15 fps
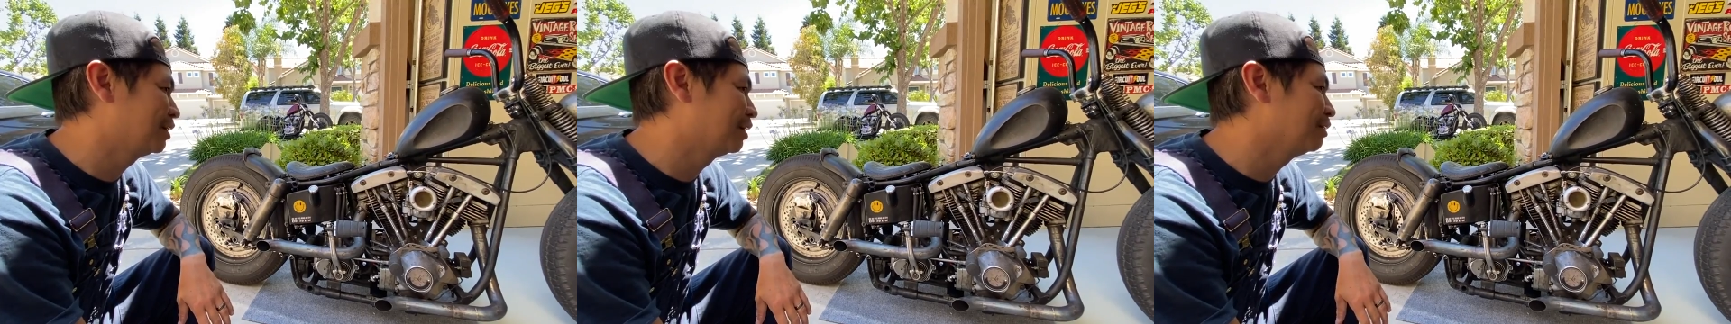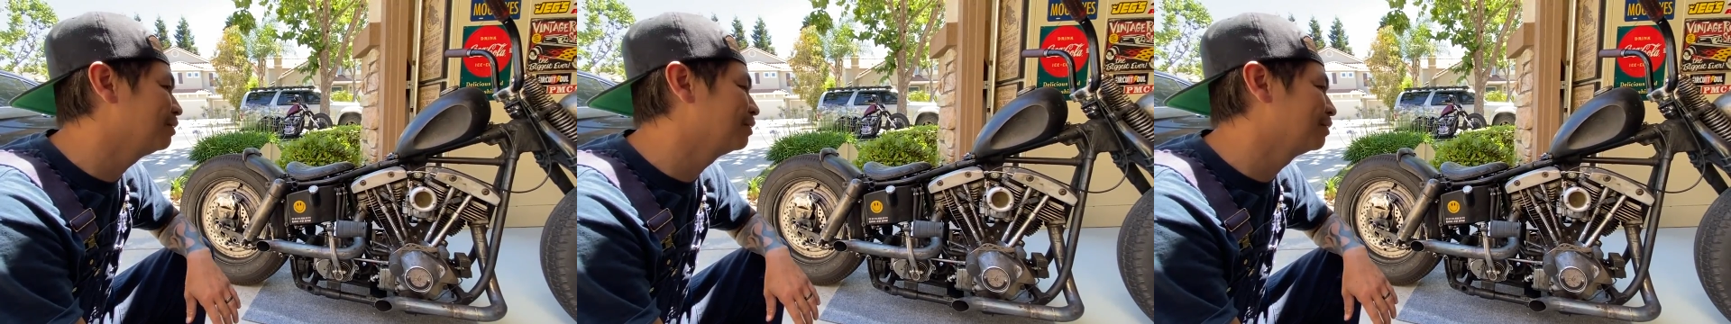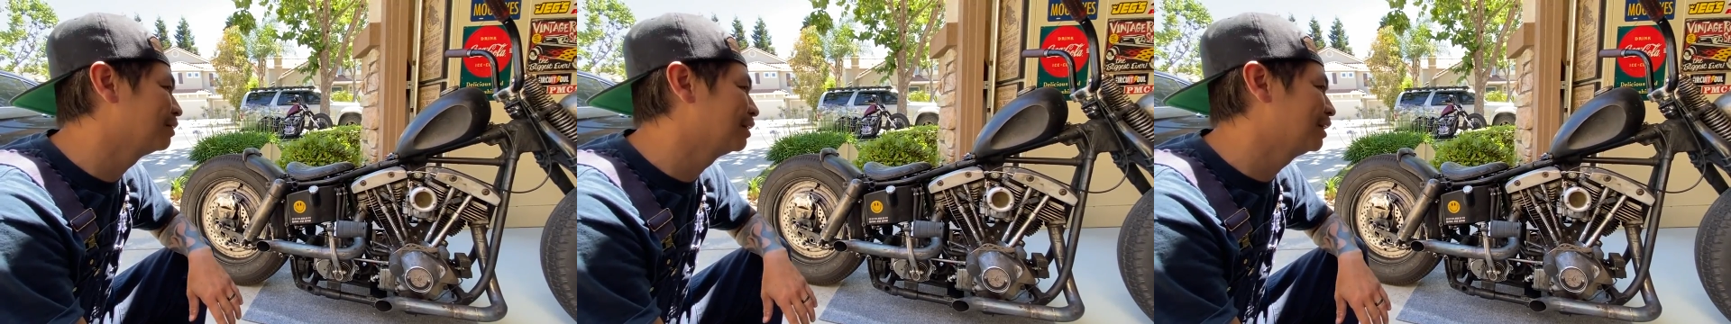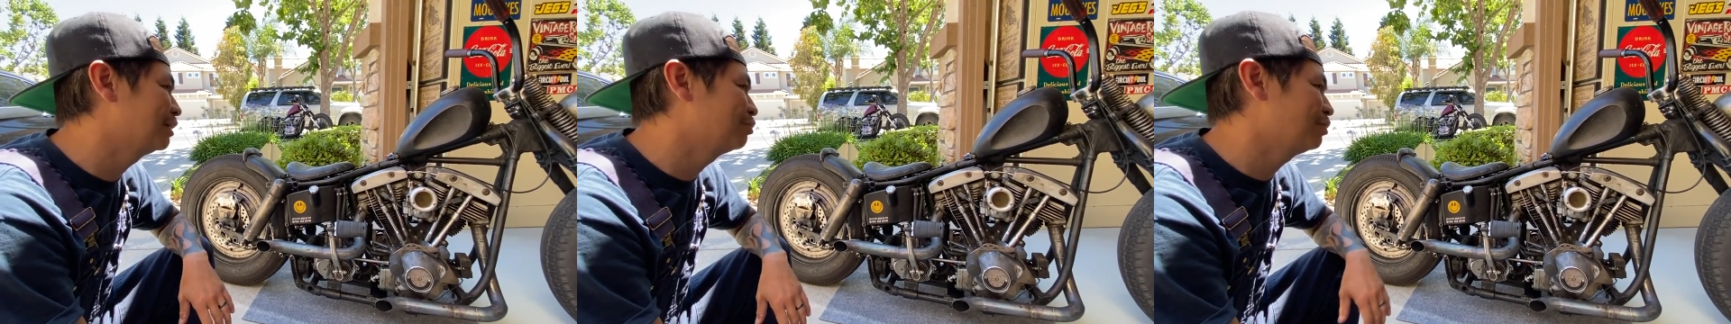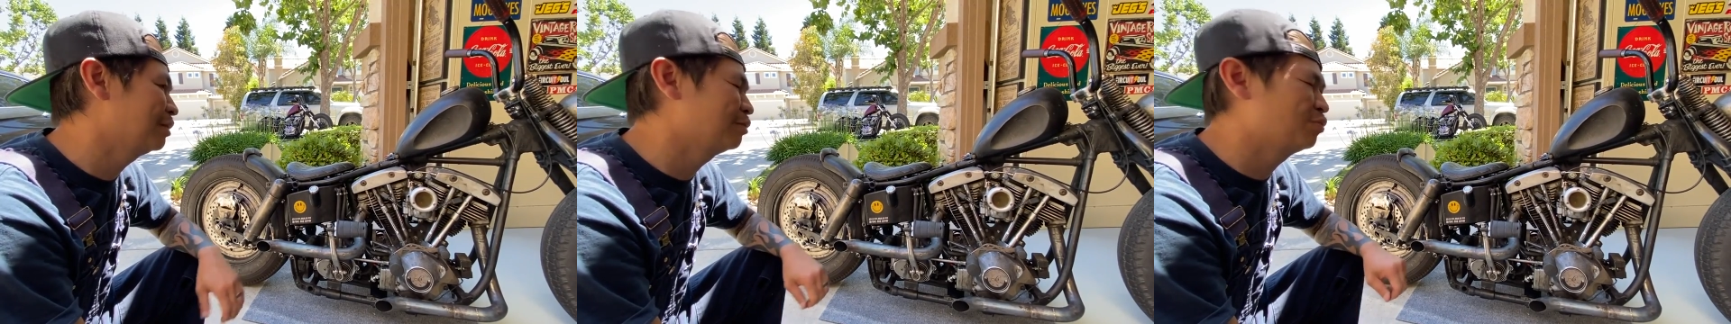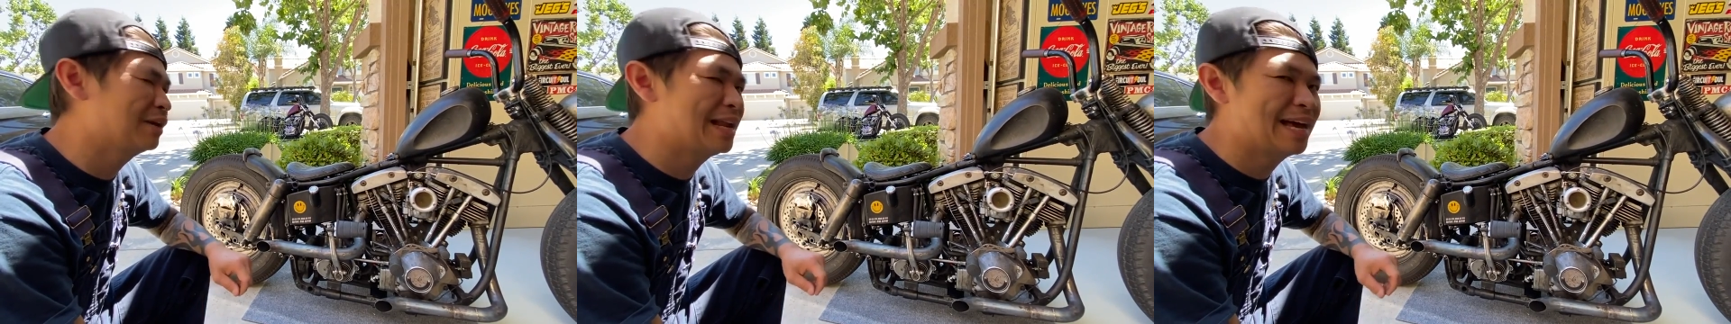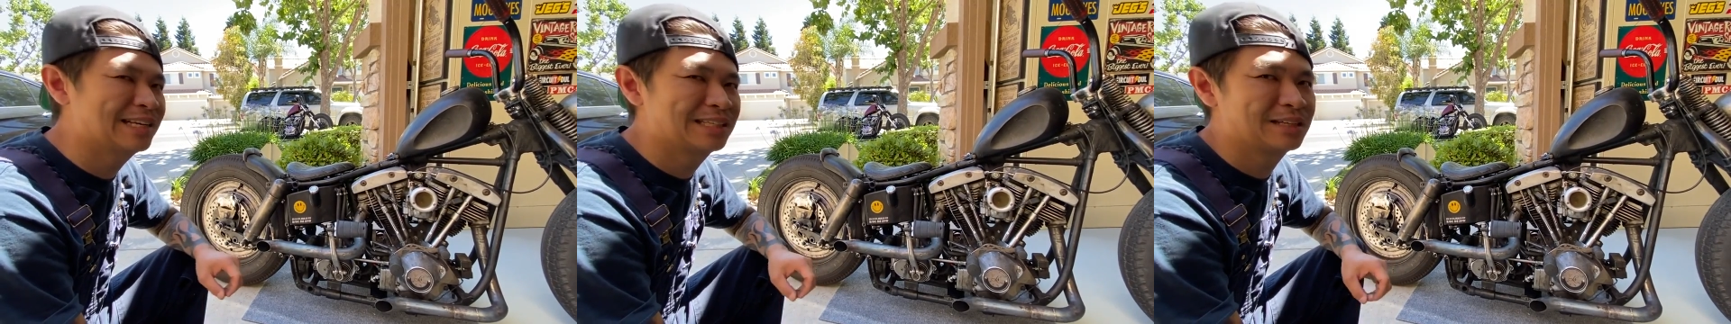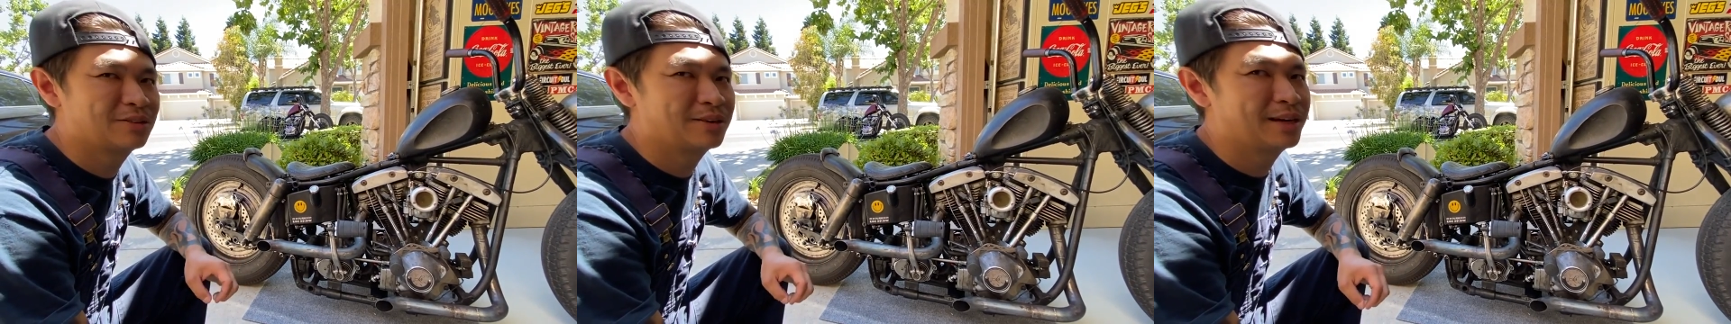You know, it's it's
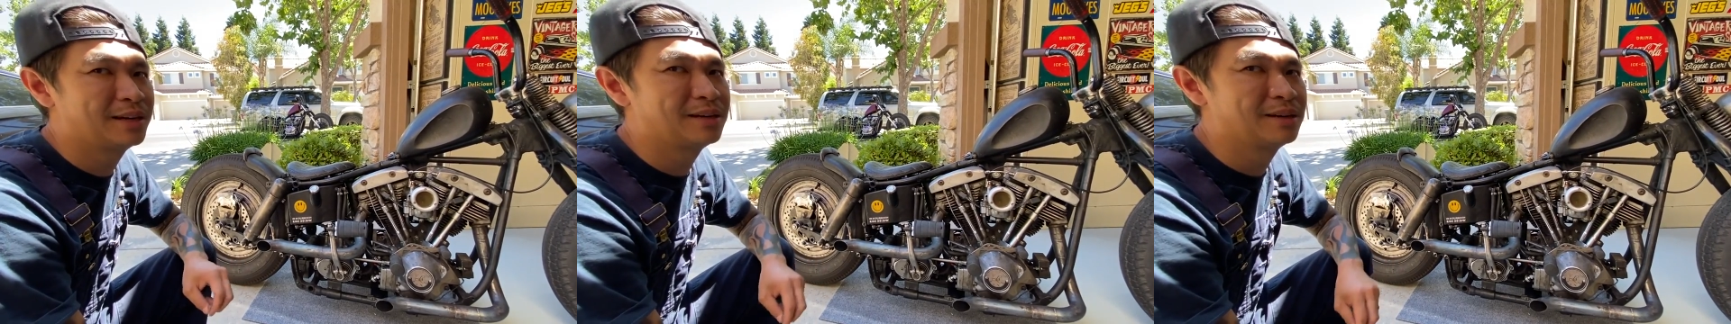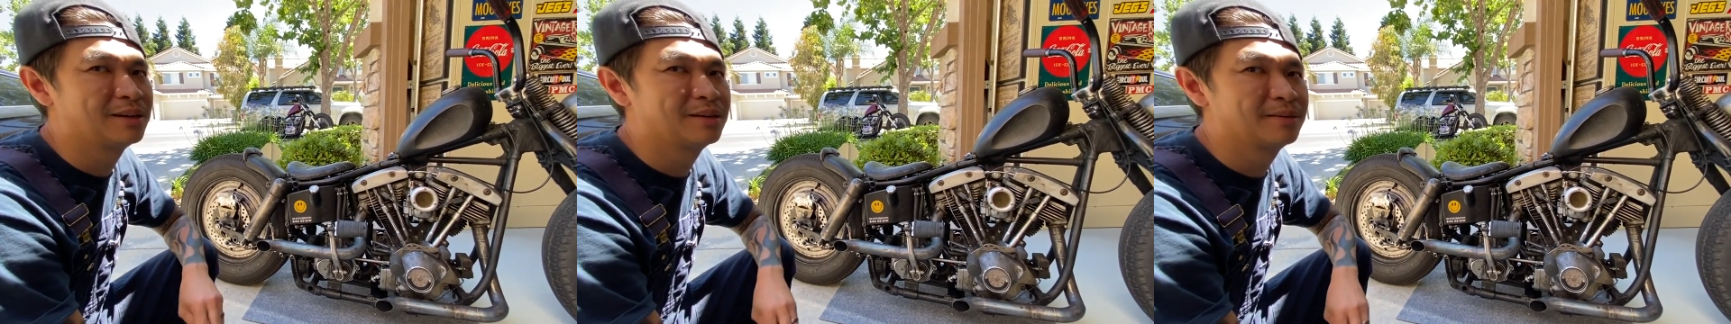relaxing to ride.